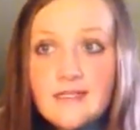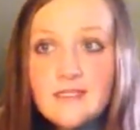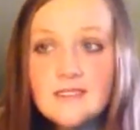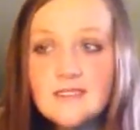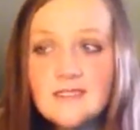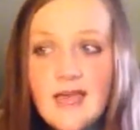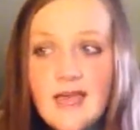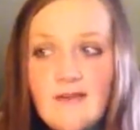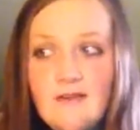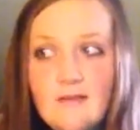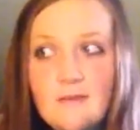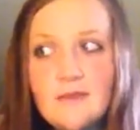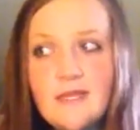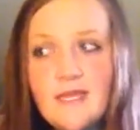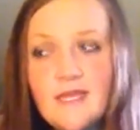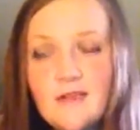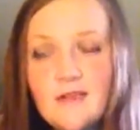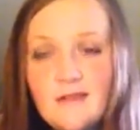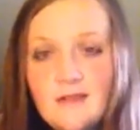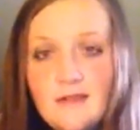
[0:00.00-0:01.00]
Just have a
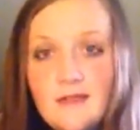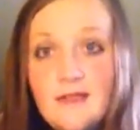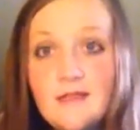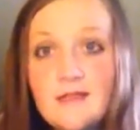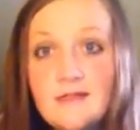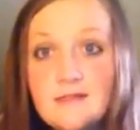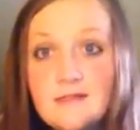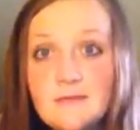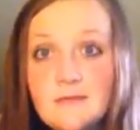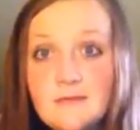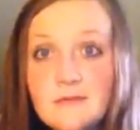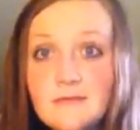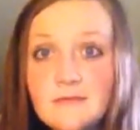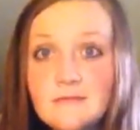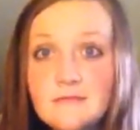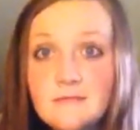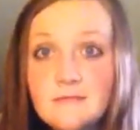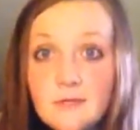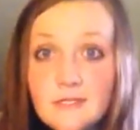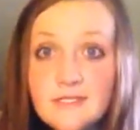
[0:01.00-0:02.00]
plan and,
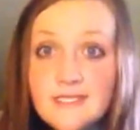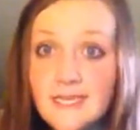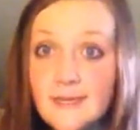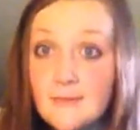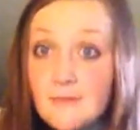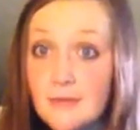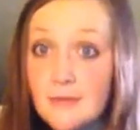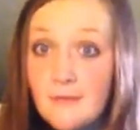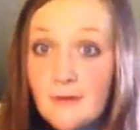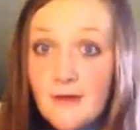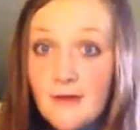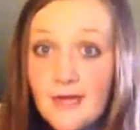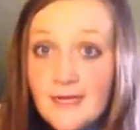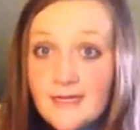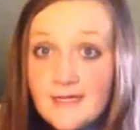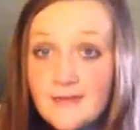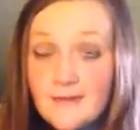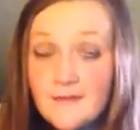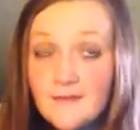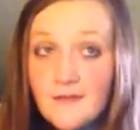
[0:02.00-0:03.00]
once again, be
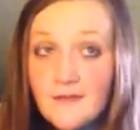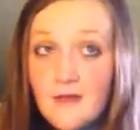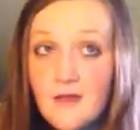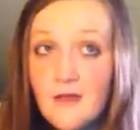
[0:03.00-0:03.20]
proactive.